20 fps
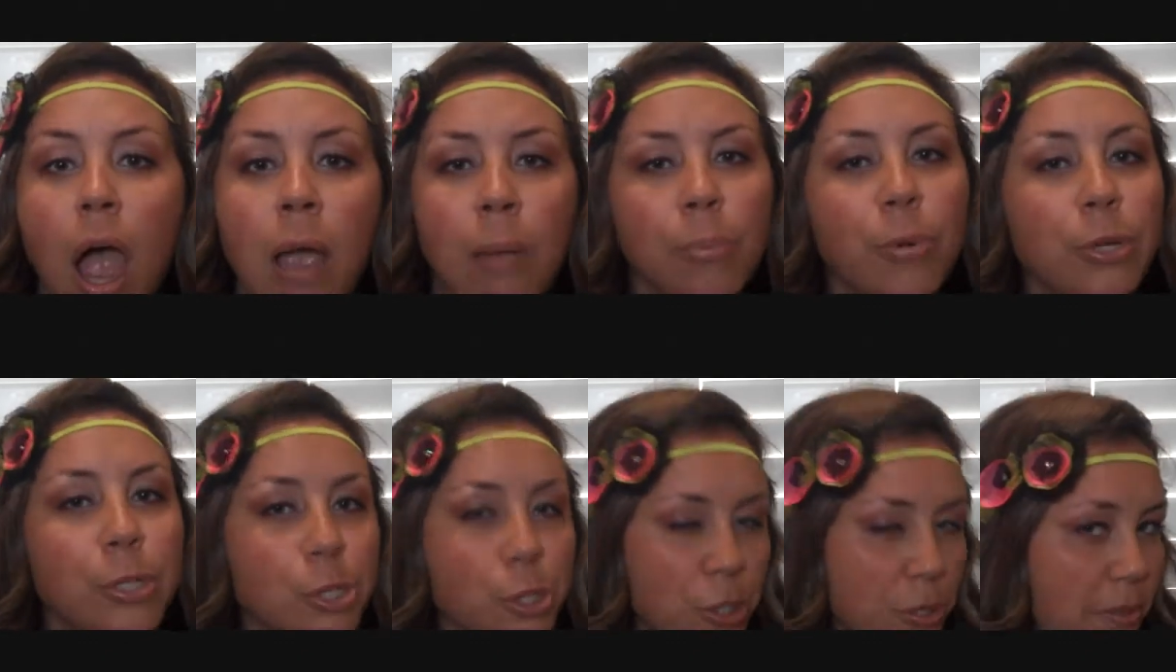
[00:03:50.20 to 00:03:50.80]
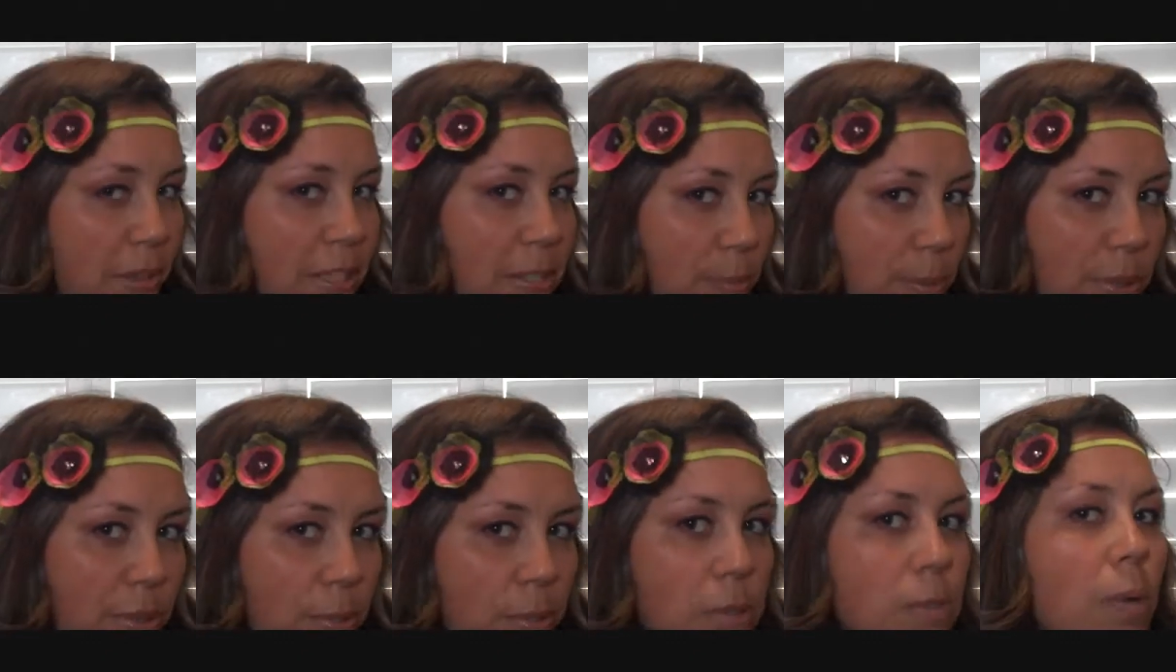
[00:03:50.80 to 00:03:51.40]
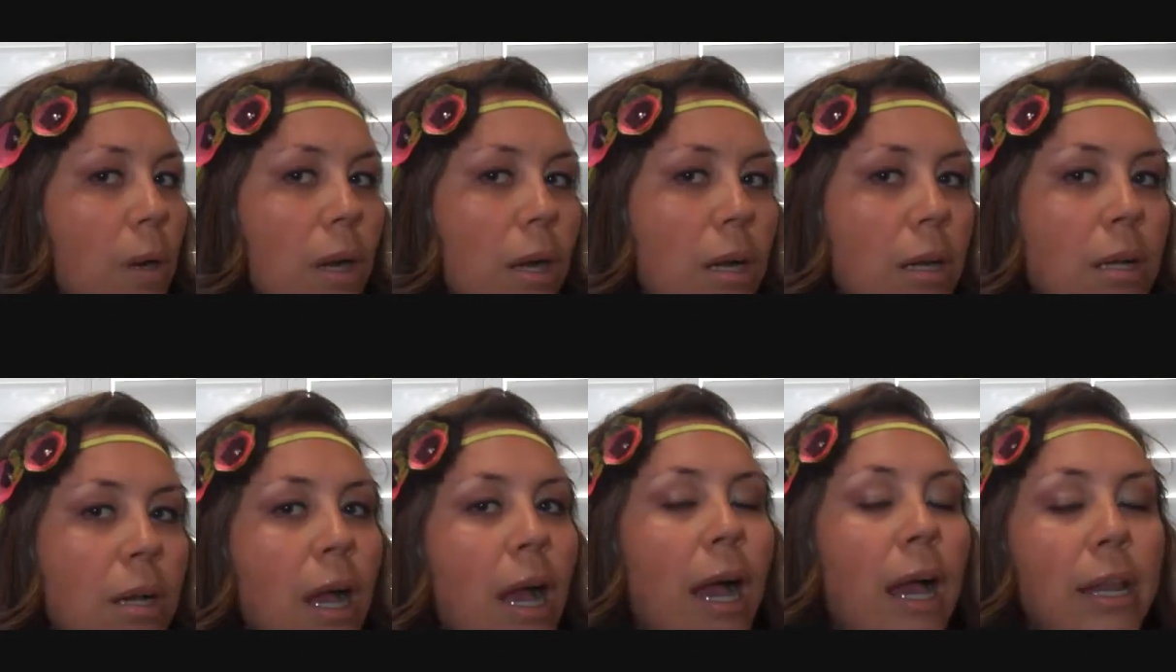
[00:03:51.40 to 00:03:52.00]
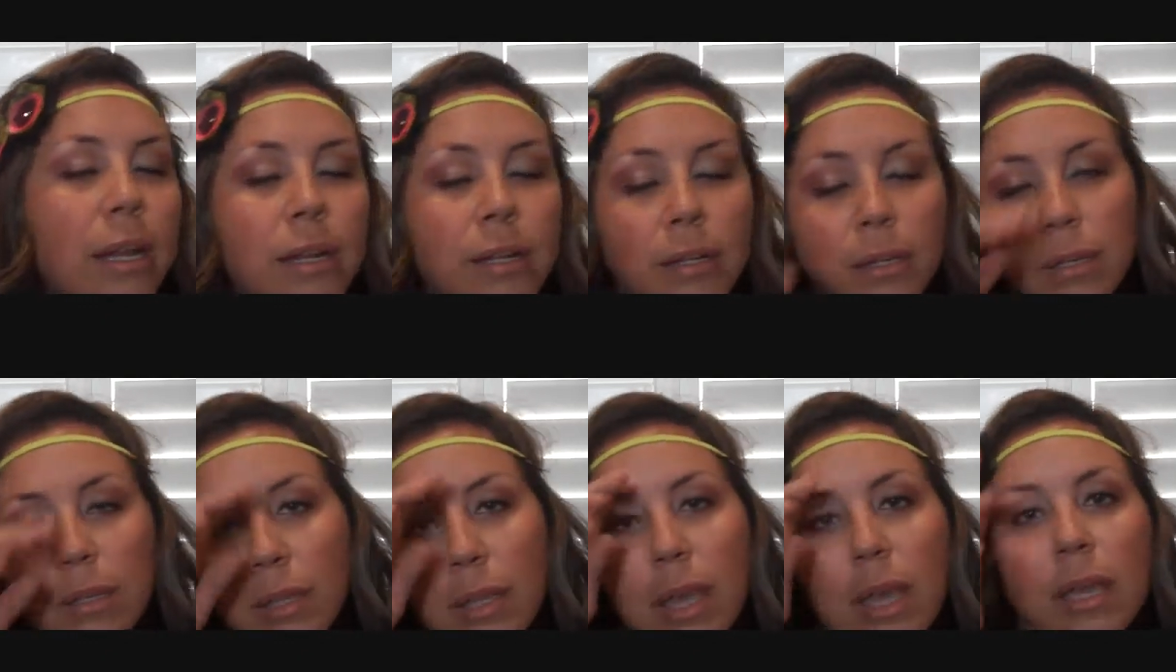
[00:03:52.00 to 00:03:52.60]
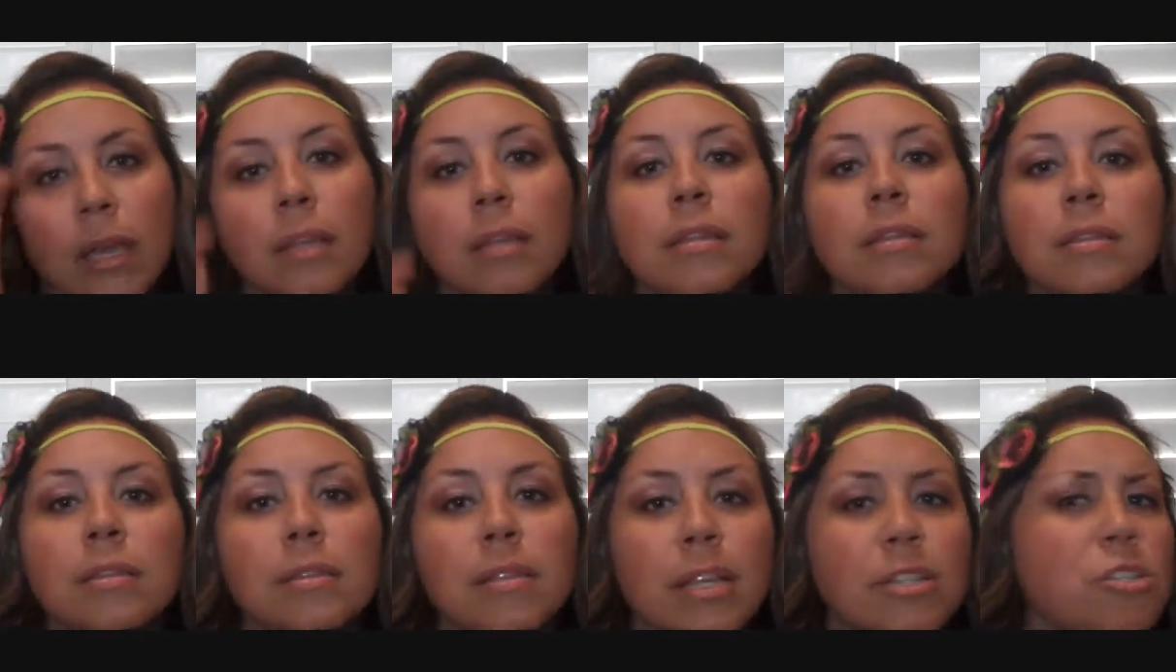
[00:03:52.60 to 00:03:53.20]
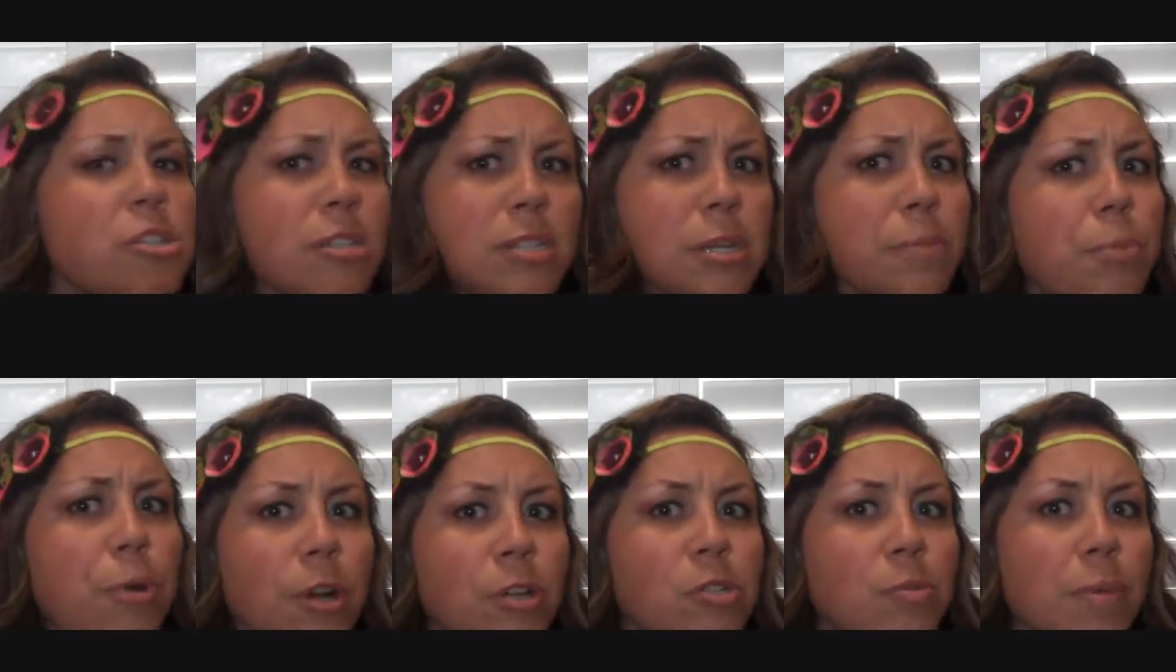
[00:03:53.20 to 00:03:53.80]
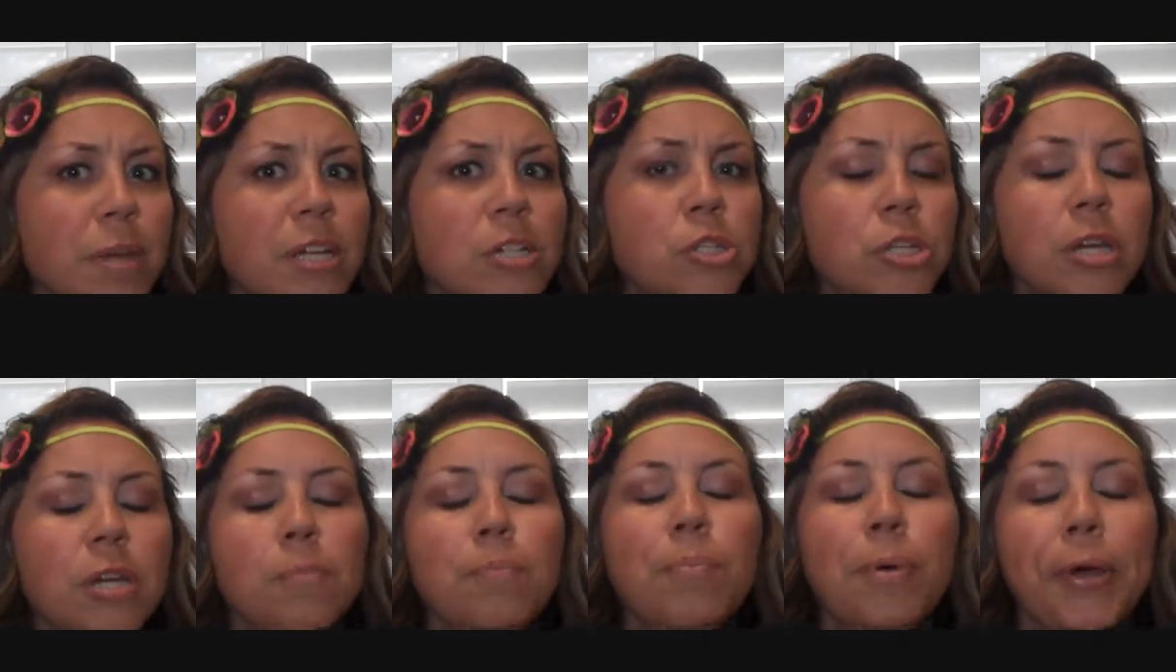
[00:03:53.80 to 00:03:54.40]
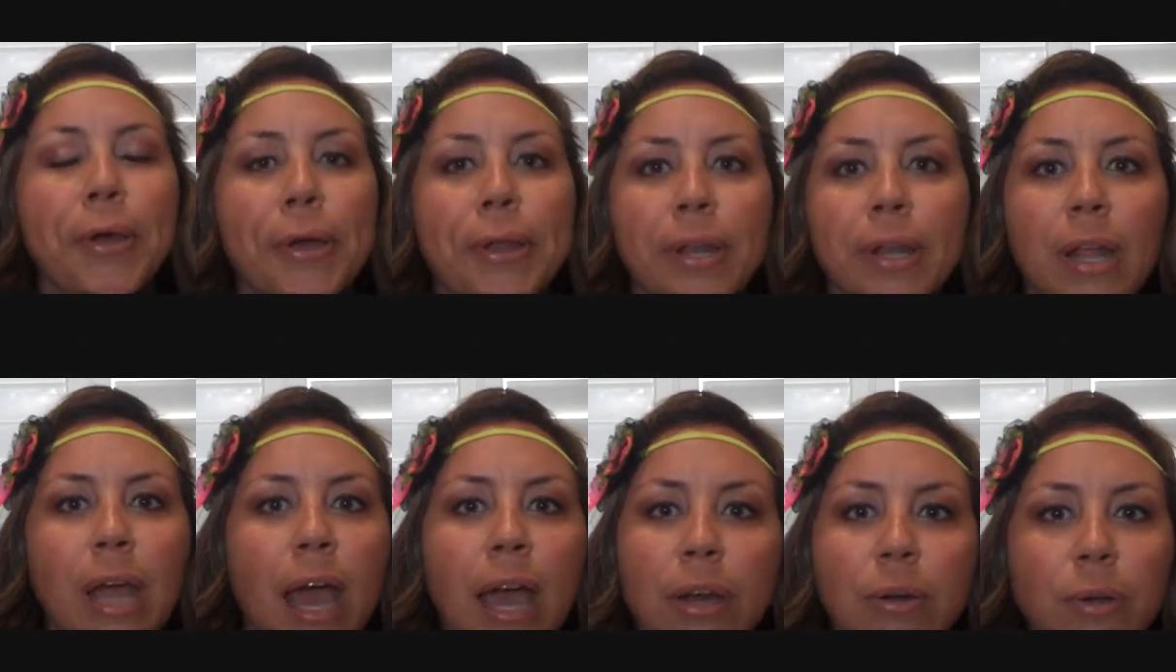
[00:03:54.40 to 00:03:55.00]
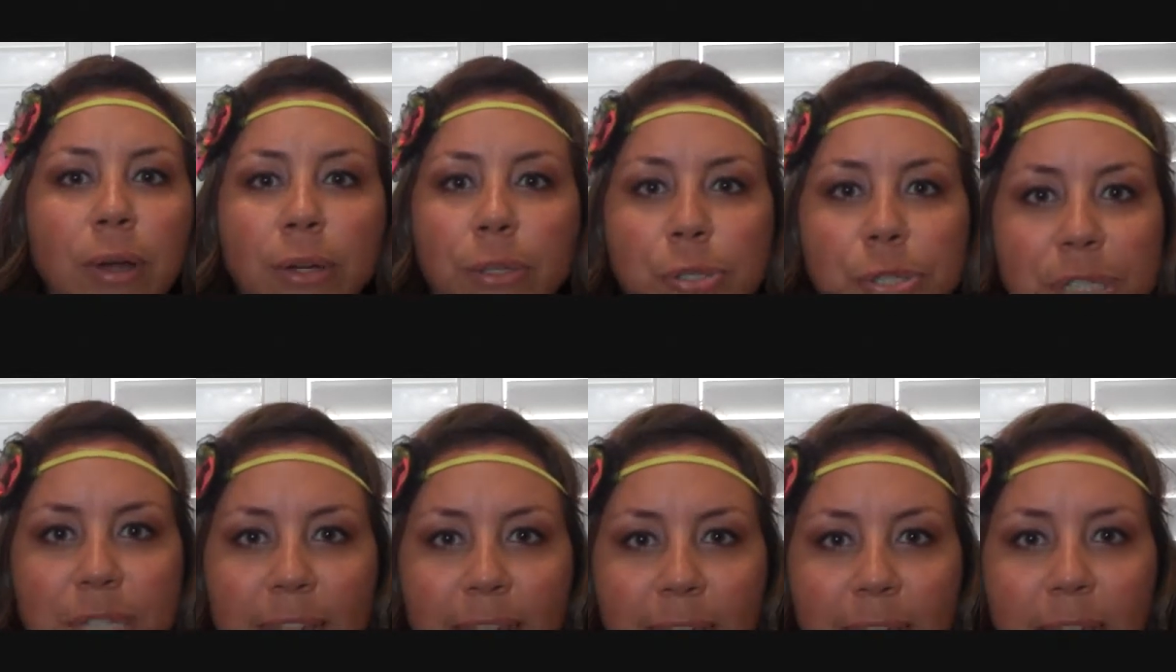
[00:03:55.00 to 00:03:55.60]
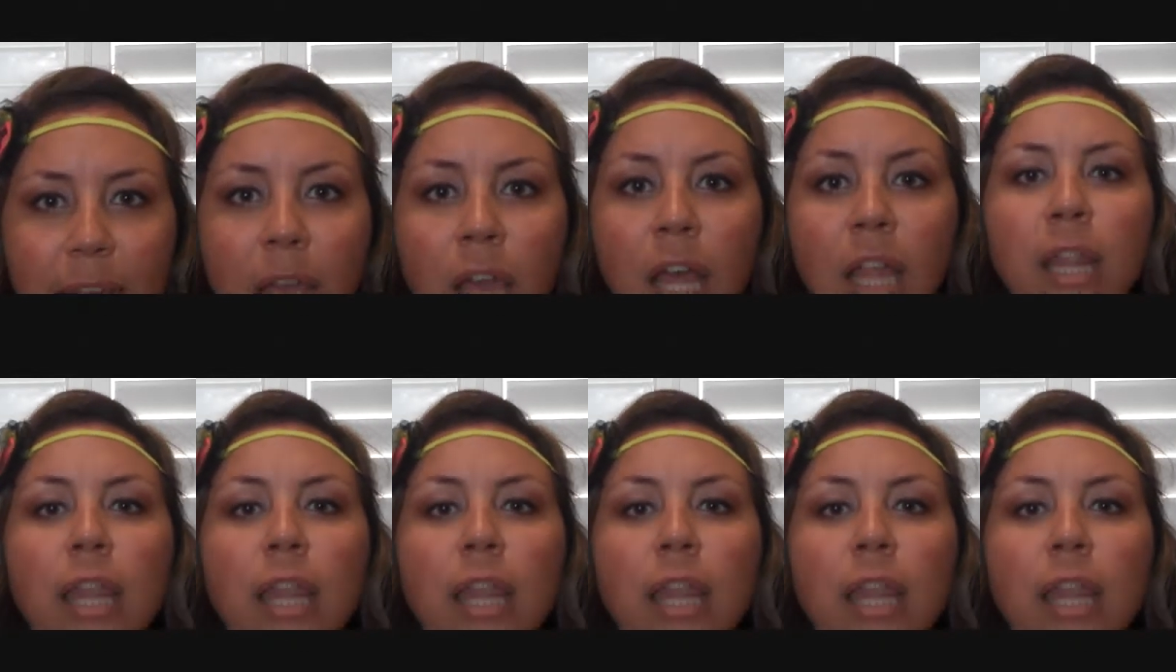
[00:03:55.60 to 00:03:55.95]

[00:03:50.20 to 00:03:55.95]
I'm pretty sure that's what those were. I didn't, like, that's just an approximation, but I don't understand.